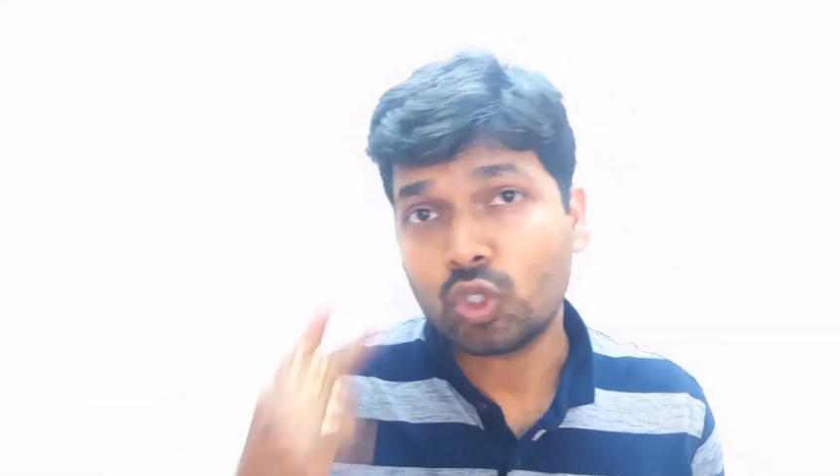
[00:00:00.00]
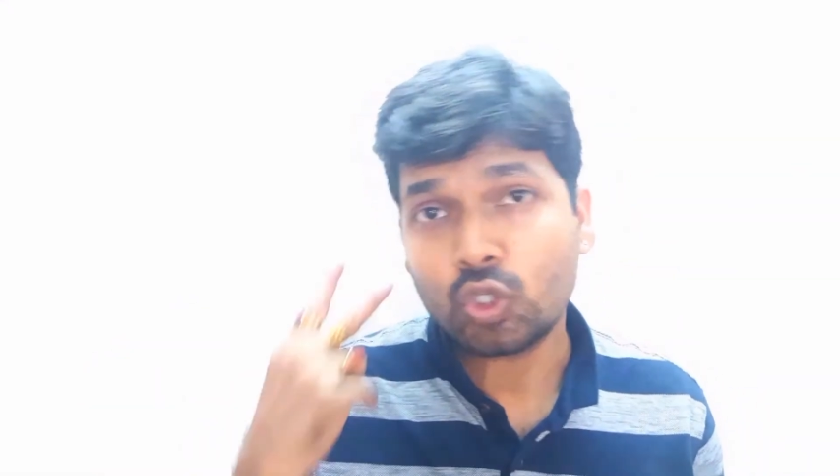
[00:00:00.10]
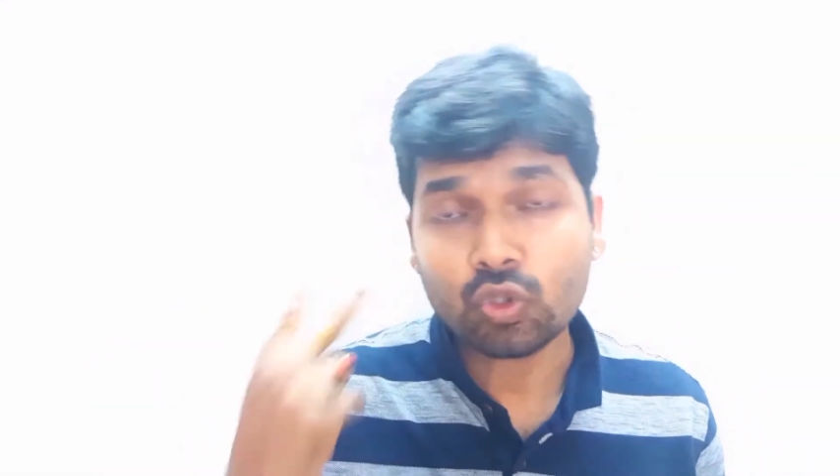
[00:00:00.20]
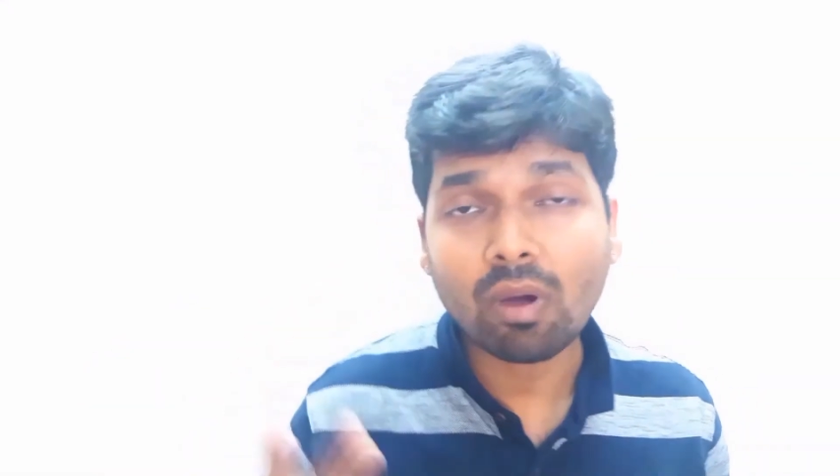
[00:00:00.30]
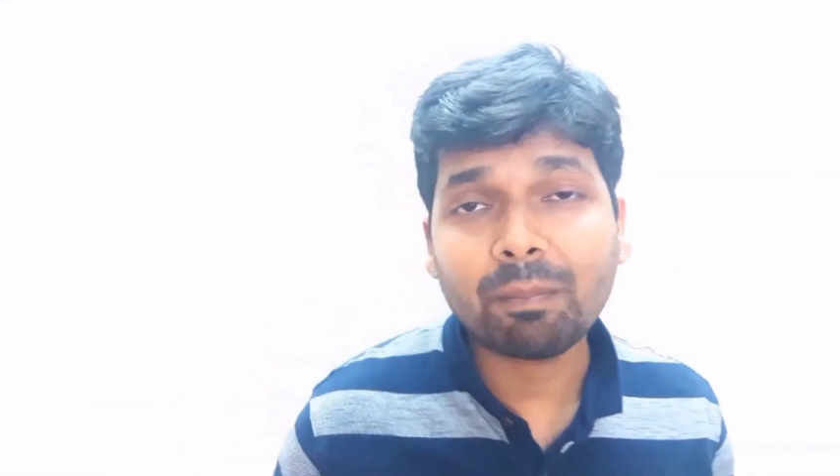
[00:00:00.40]

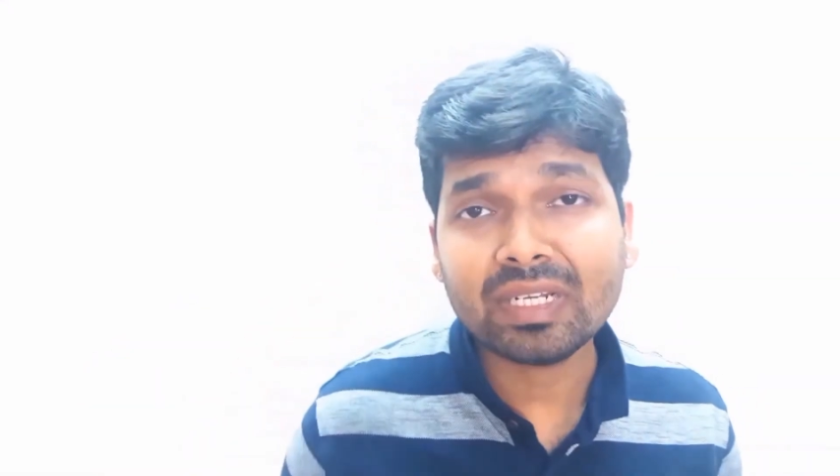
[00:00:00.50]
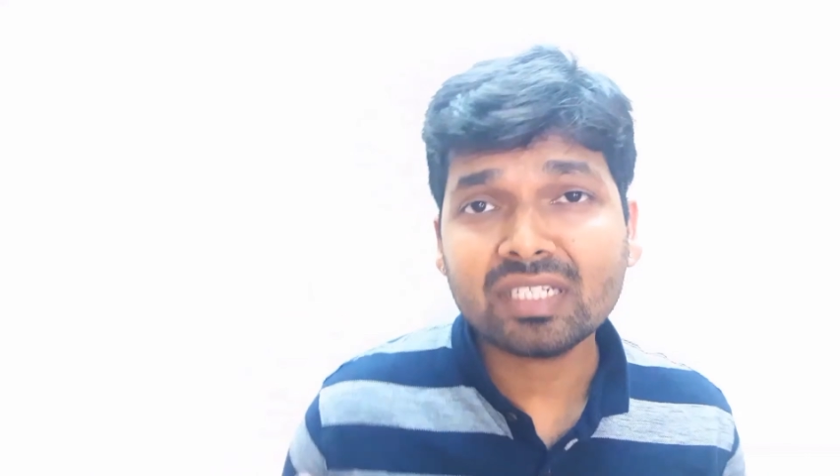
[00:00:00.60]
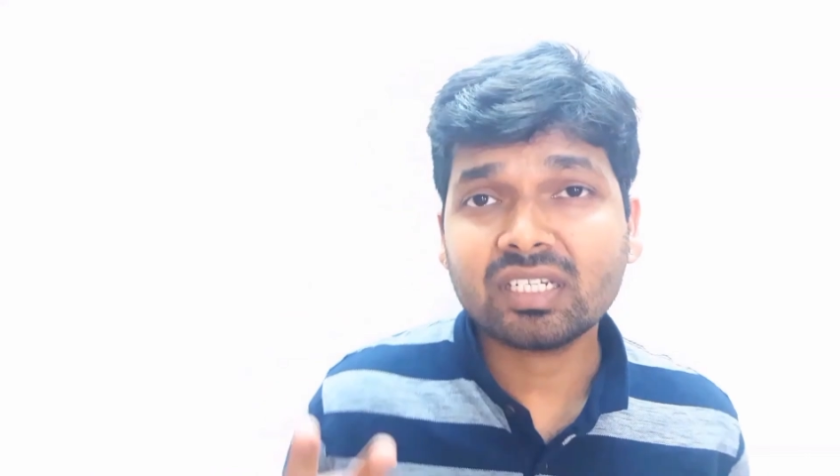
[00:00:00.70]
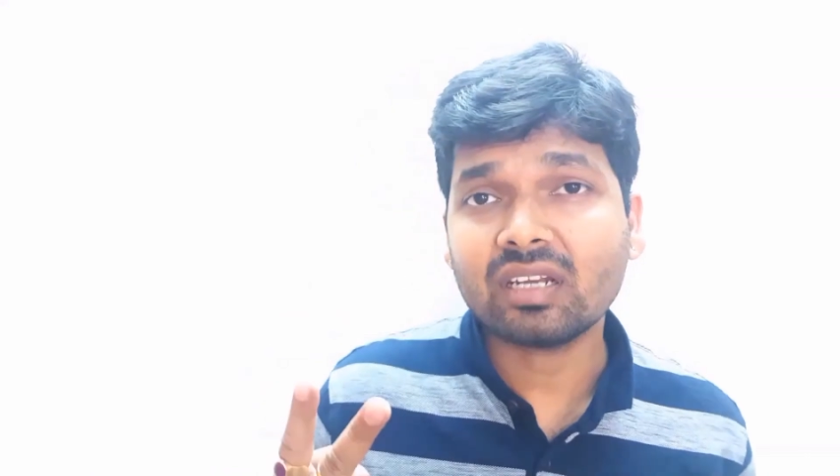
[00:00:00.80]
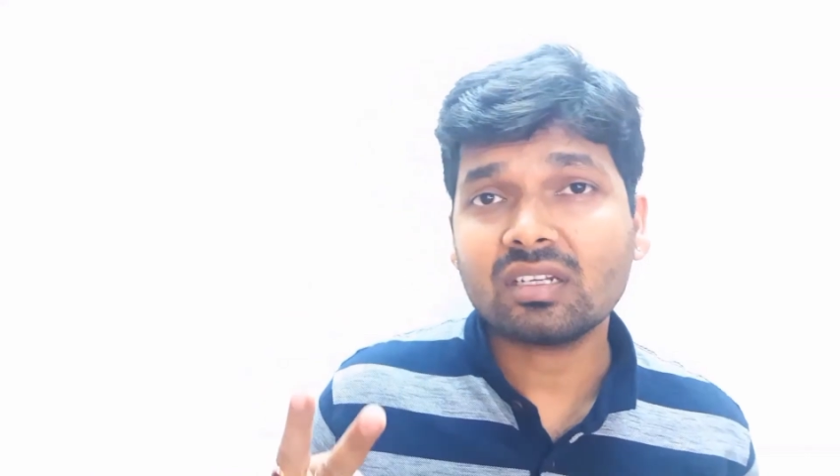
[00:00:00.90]
2
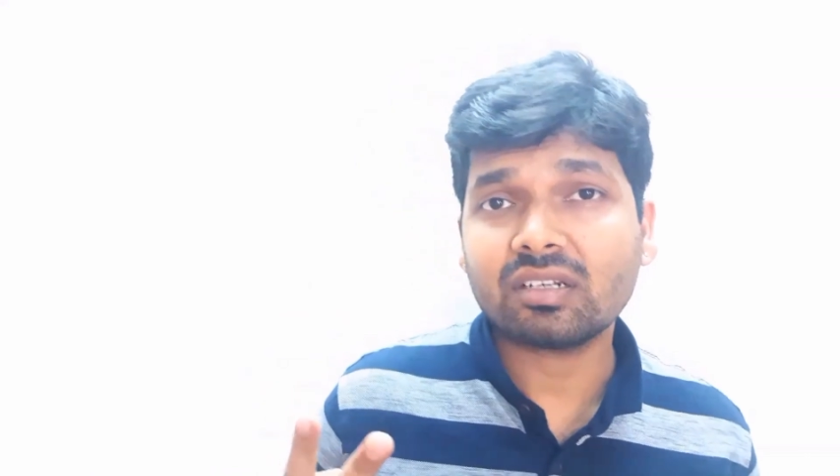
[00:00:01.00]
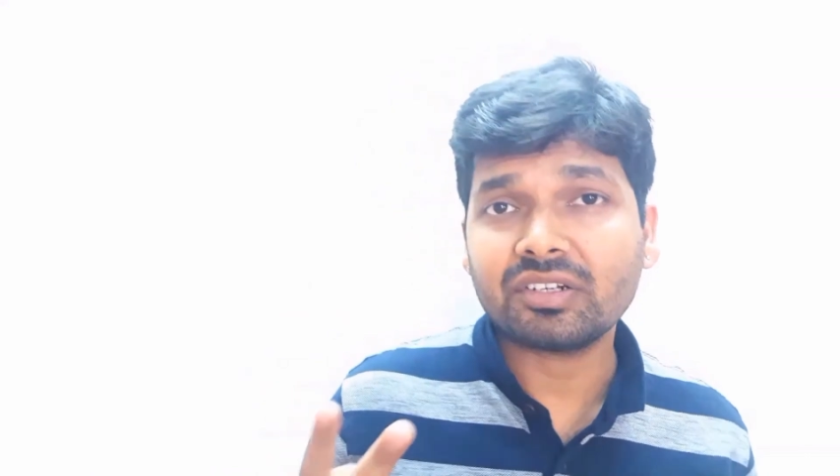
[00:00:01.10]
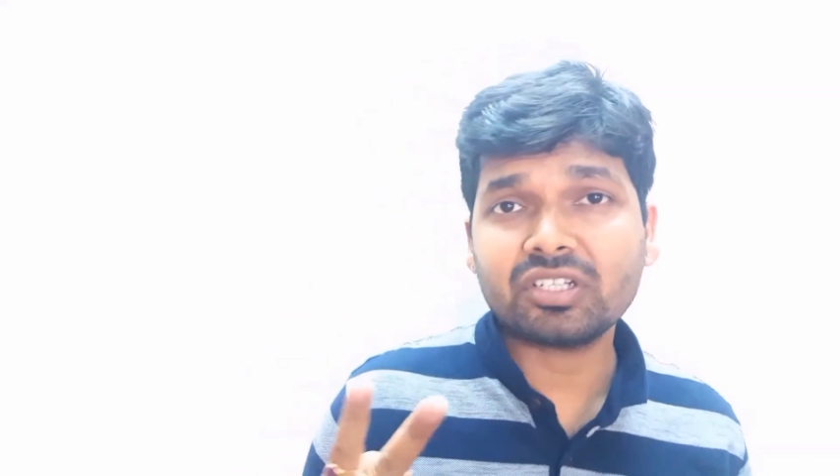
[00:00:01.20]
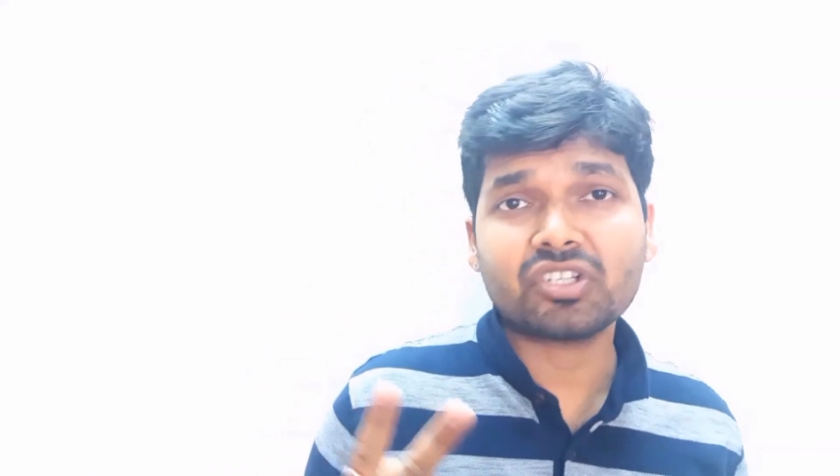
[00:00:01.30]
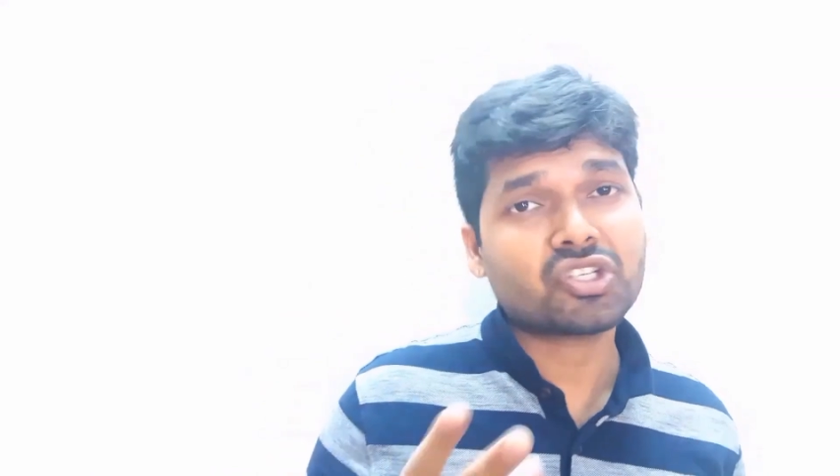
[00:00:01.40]
uplink carrier
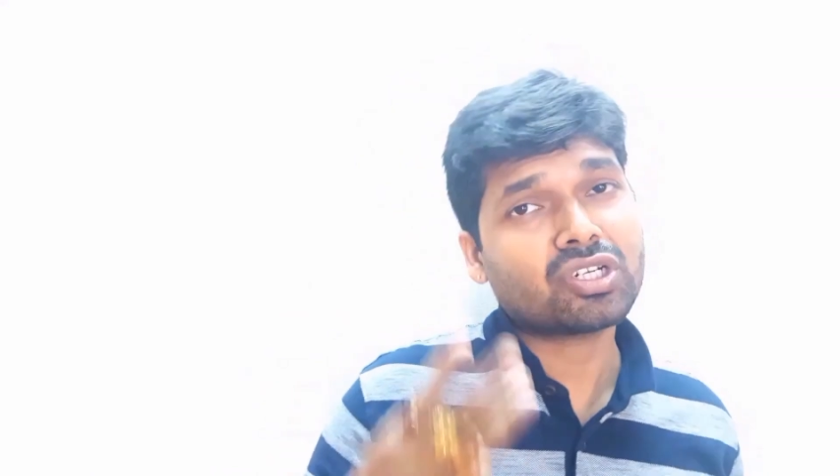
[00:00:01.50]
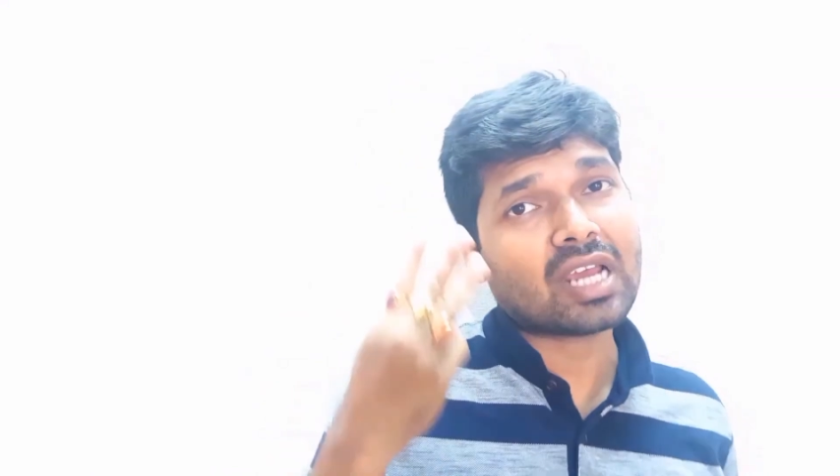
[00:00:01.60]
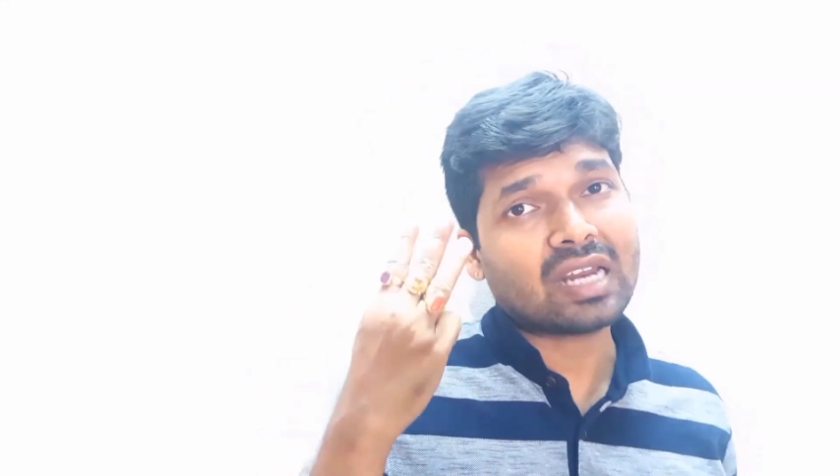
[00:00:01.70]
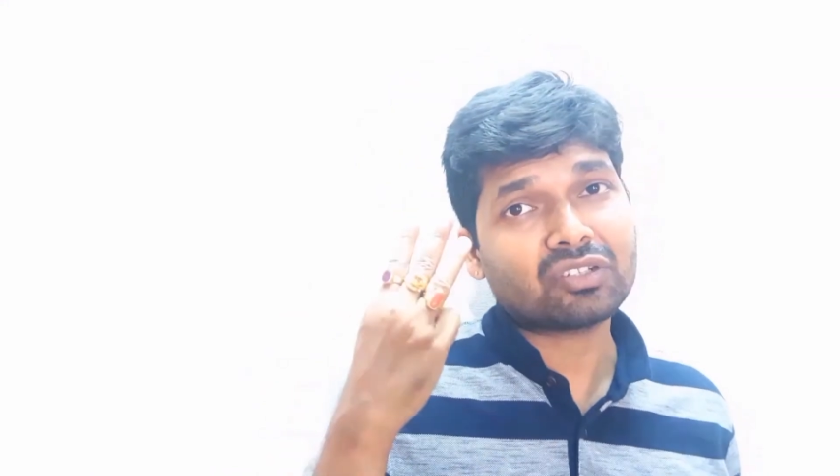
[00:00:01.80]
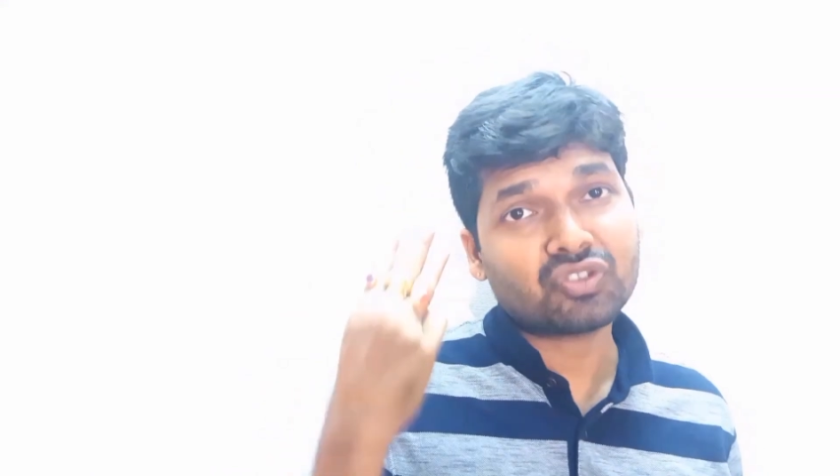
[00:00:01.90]
aggregation
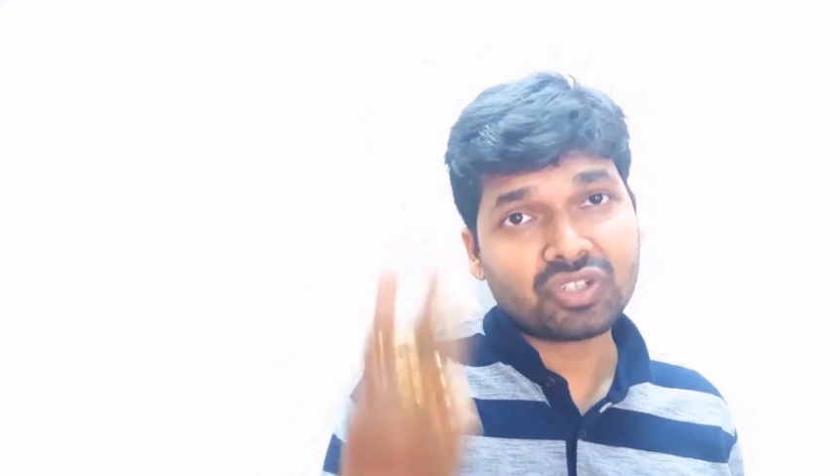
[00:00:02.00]
and